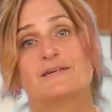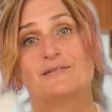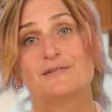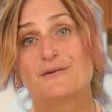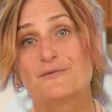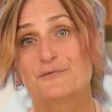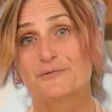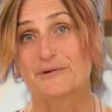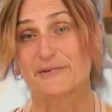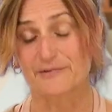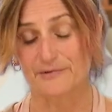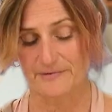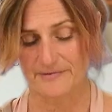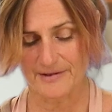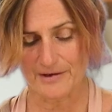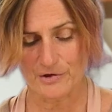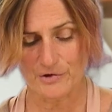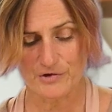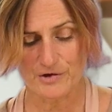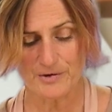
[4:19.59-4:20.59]
in the freezer
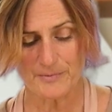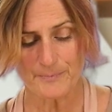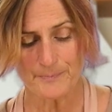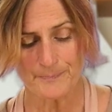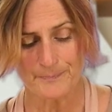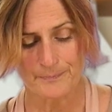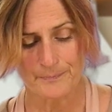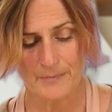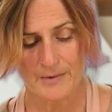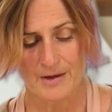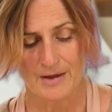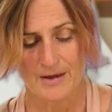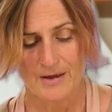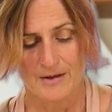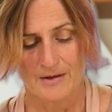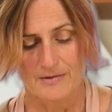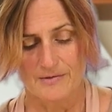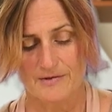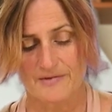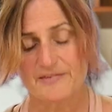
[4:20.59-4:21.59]
section.
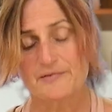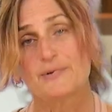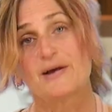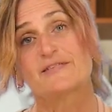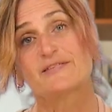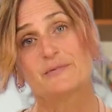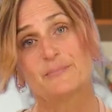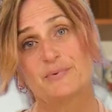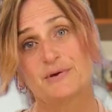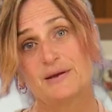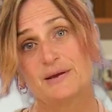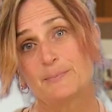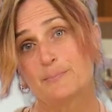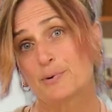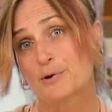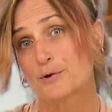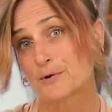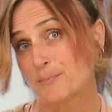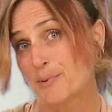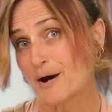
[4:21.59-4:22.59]
This recipe
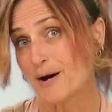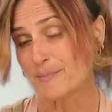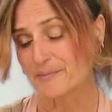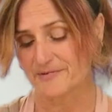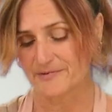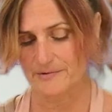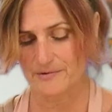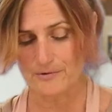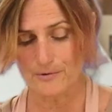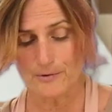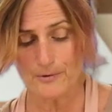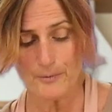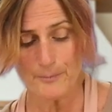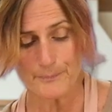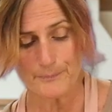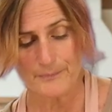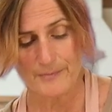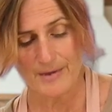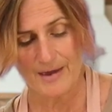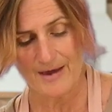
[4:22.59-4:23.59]
per popsicle
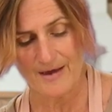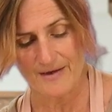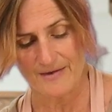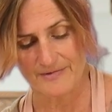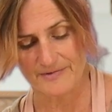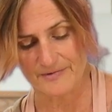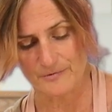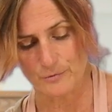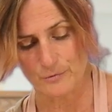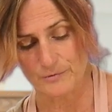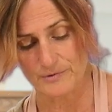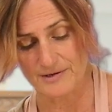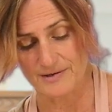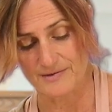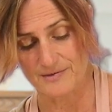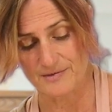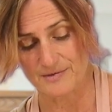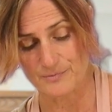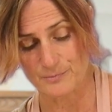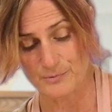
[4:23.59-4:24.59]
has
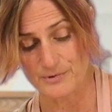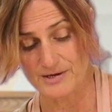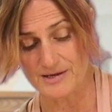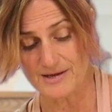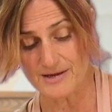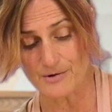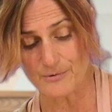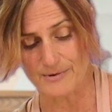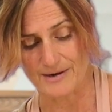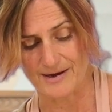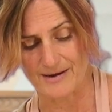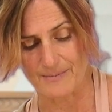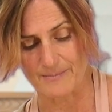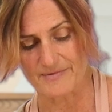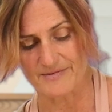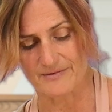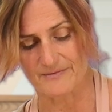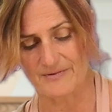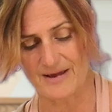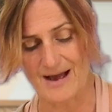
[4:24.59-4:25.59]
only 3
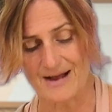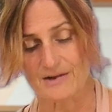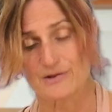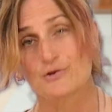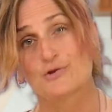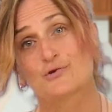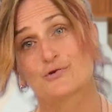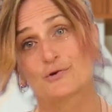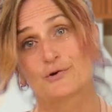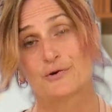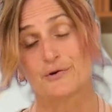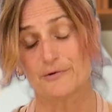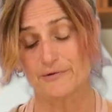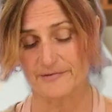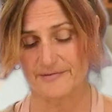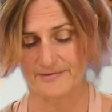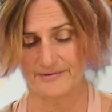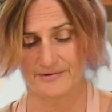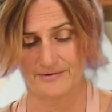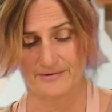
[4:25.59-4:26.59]
grams of added
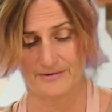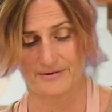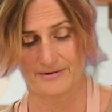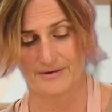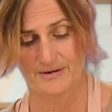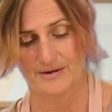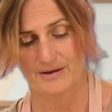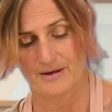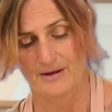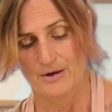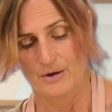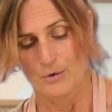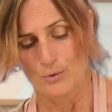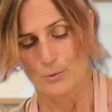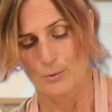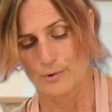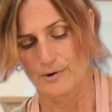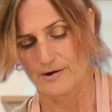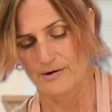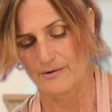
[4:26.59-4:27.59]
sugars,
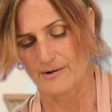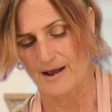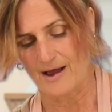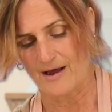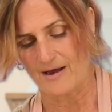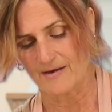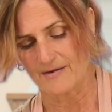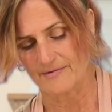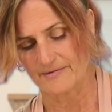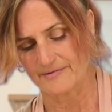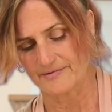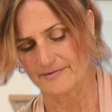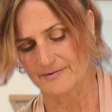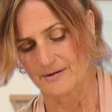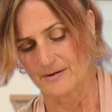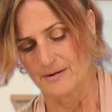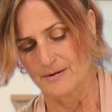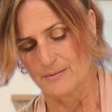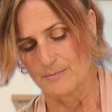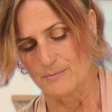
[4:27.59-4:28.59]
whereas
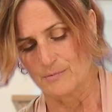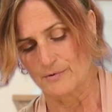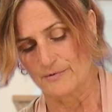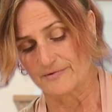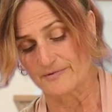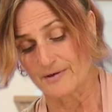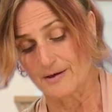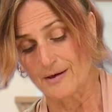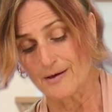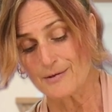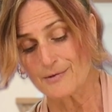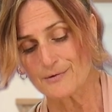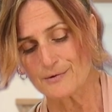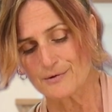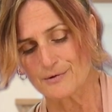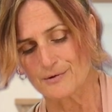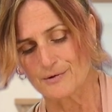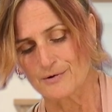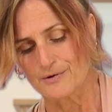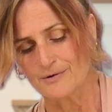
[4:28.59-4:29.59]
most
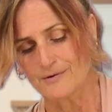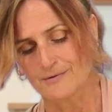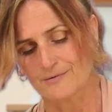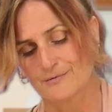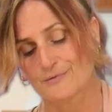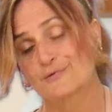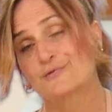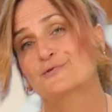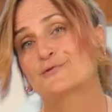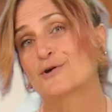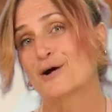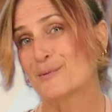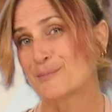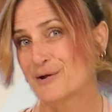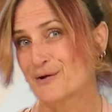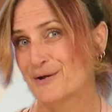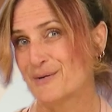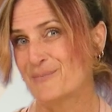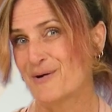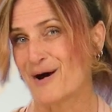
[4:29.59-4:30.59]
other
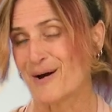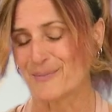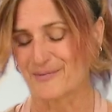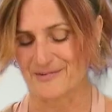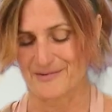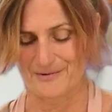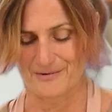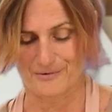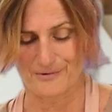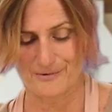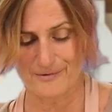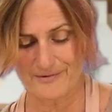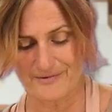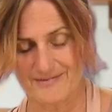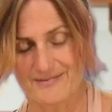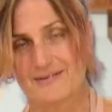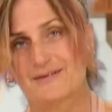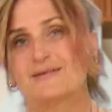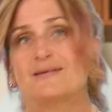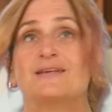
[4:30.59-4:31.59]
strawberry
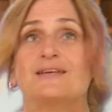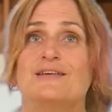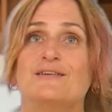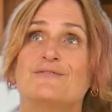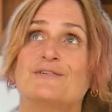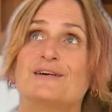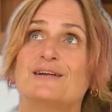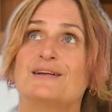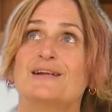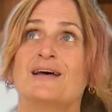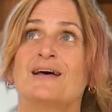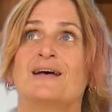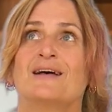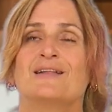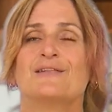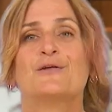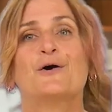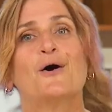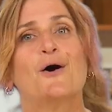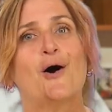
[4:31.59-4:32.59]
popsicles, even
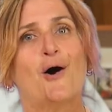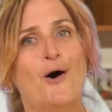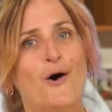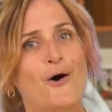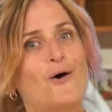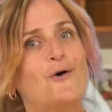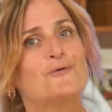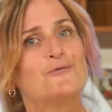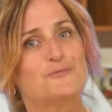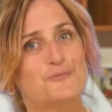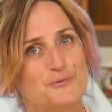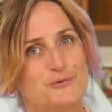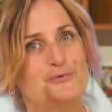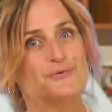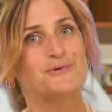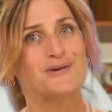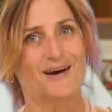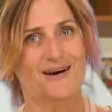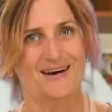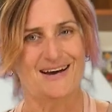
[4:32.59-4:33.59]
the all
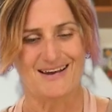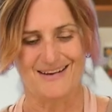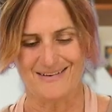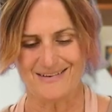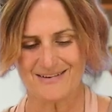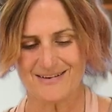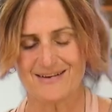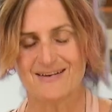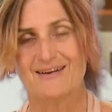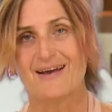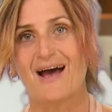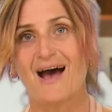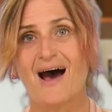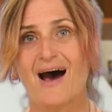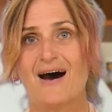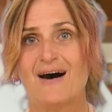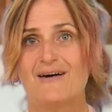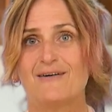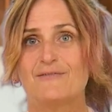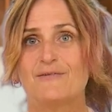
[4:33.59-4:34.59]
fruit kind,
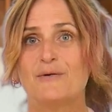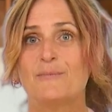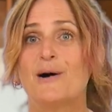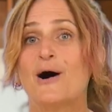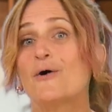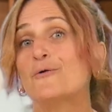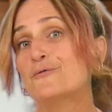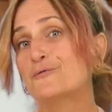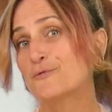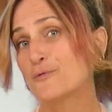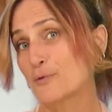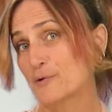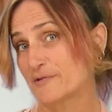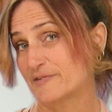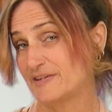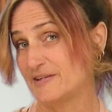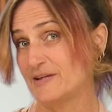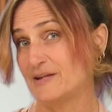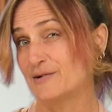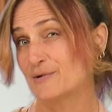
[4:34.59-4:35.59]
have about
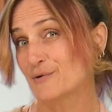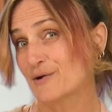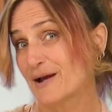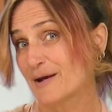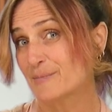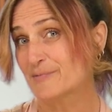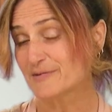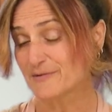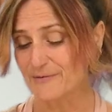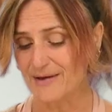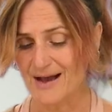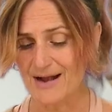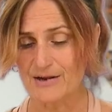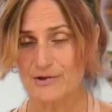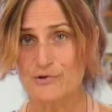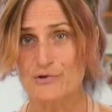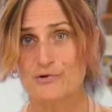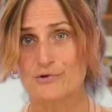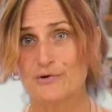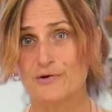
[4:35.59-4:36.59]
14 grams of
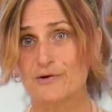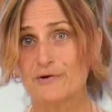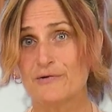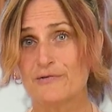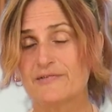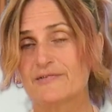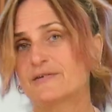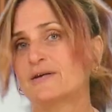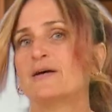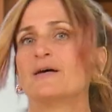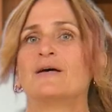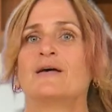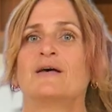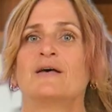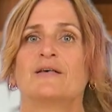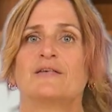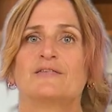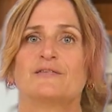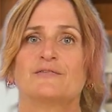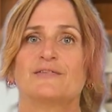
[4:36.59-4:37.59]
added sugars.
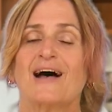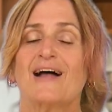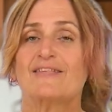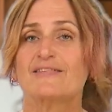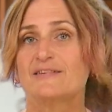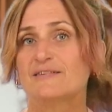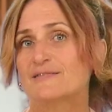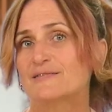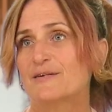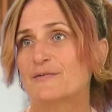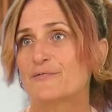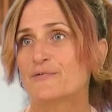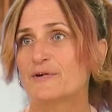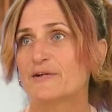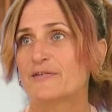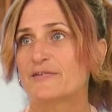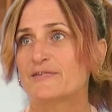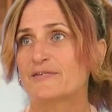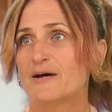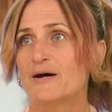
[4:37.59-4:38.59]
So that's a
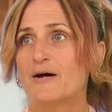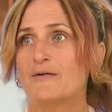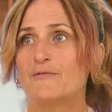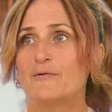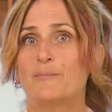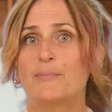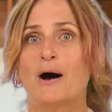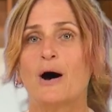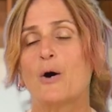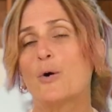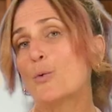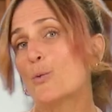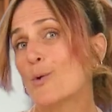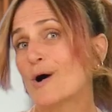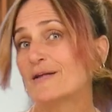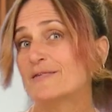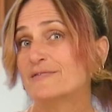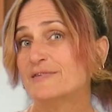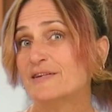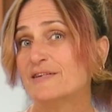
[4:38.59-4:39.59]
difference of about
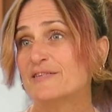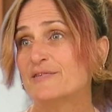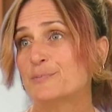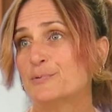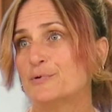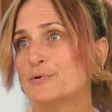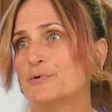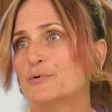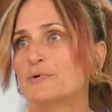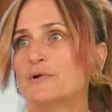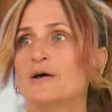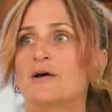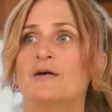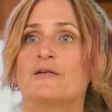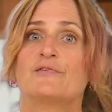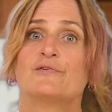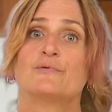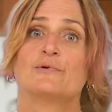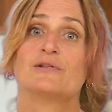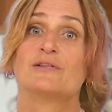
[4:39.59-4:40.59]
1 teaspoon
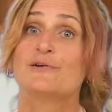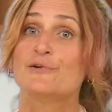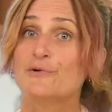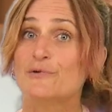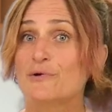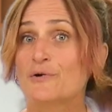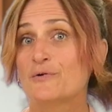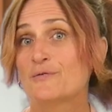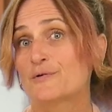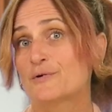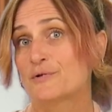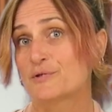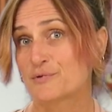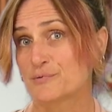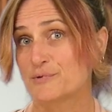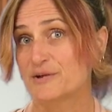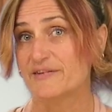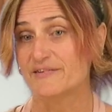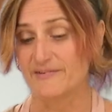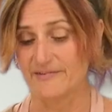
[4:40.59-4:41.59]
to a little over
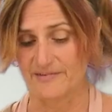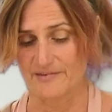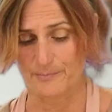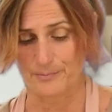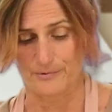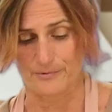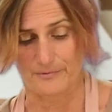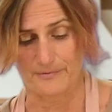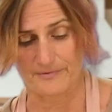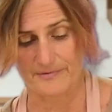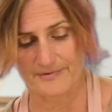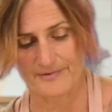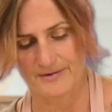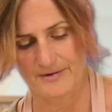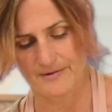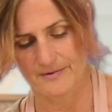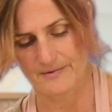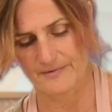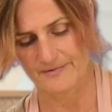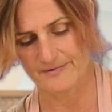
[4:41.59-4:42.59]
3 teaspoons.
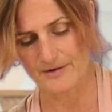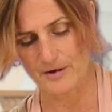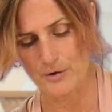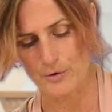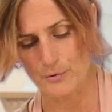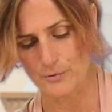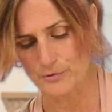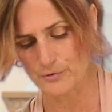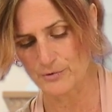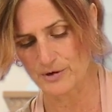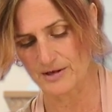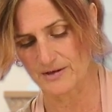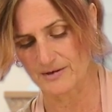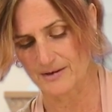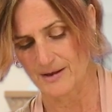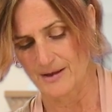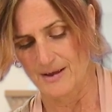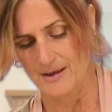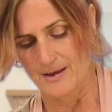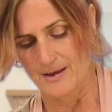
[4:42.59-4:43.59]
So you can